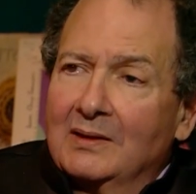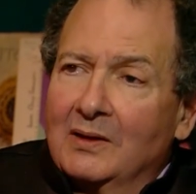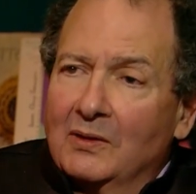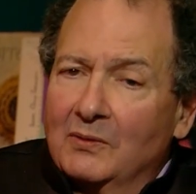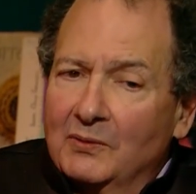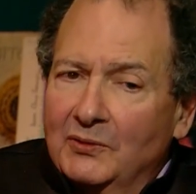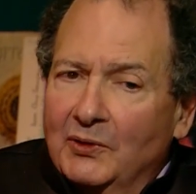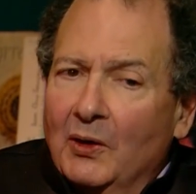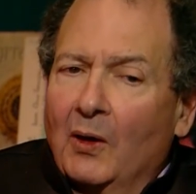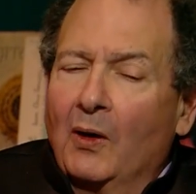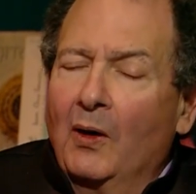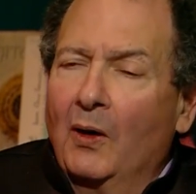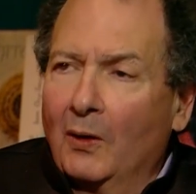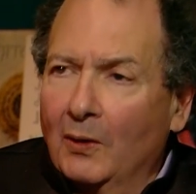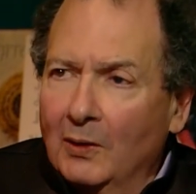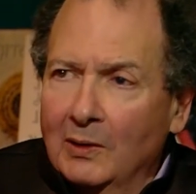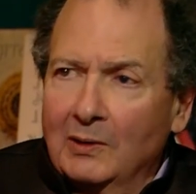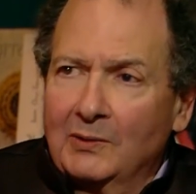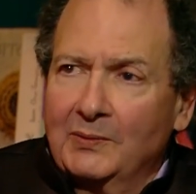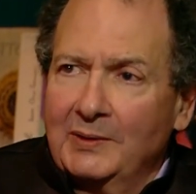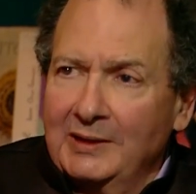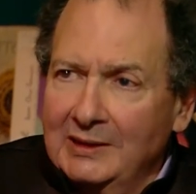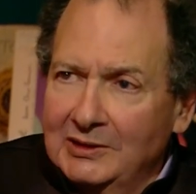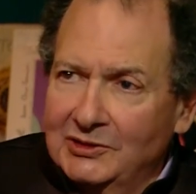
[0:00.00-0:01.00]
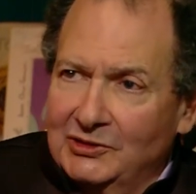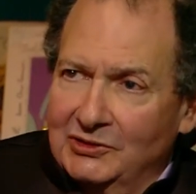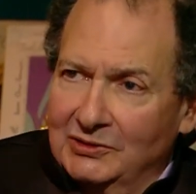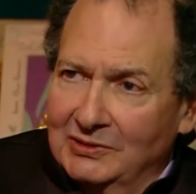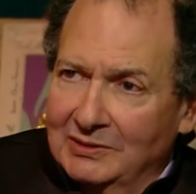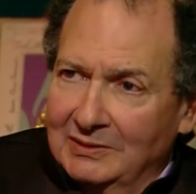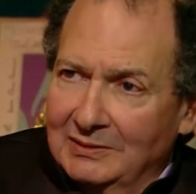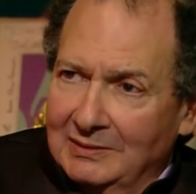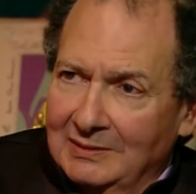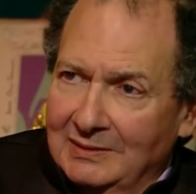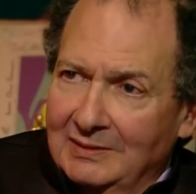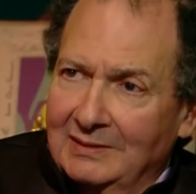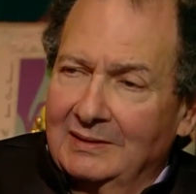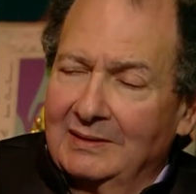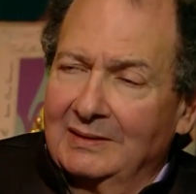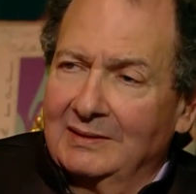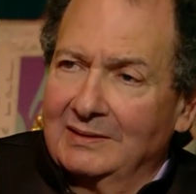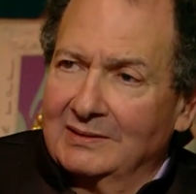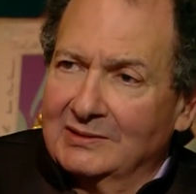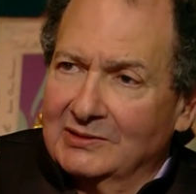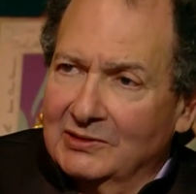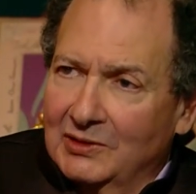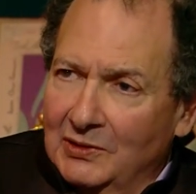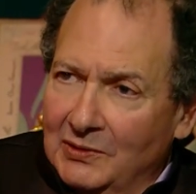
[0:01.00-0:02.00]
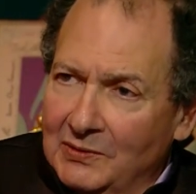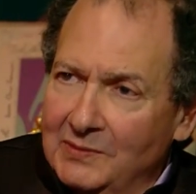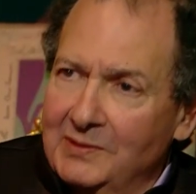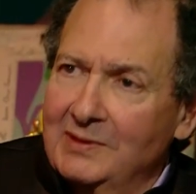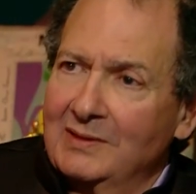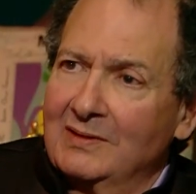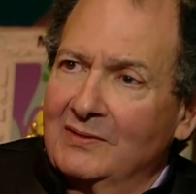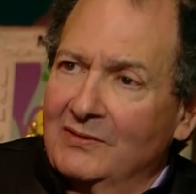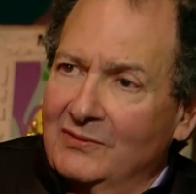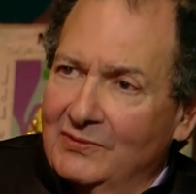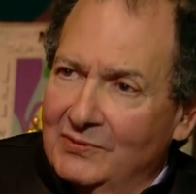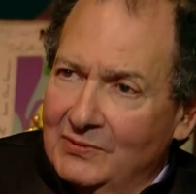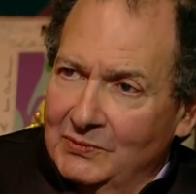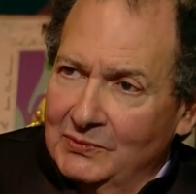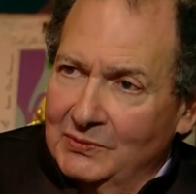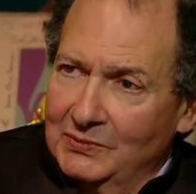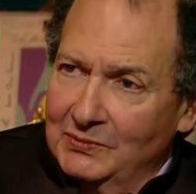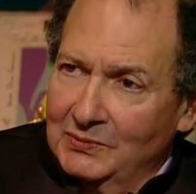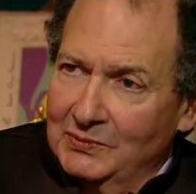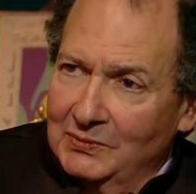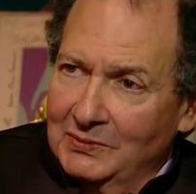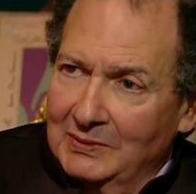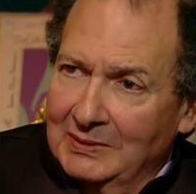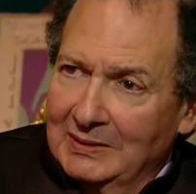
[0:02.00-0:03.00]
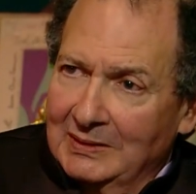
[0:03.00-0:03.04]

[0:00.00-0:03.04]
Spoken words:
The whole region is going through